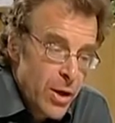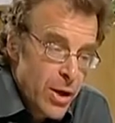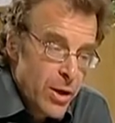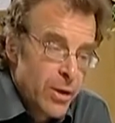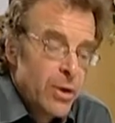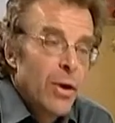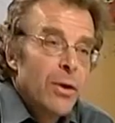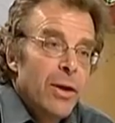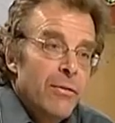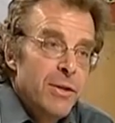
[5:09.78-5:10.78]
learn
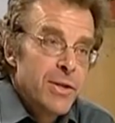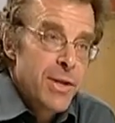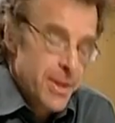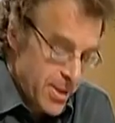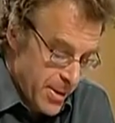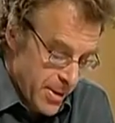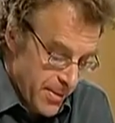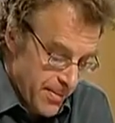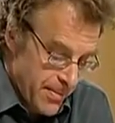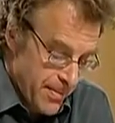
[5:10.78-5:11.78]
on their visits.
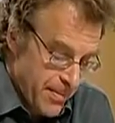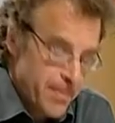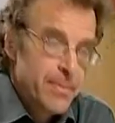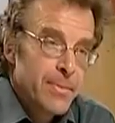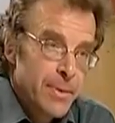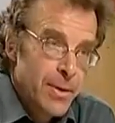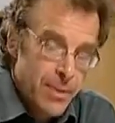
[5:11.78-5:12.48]
Okay.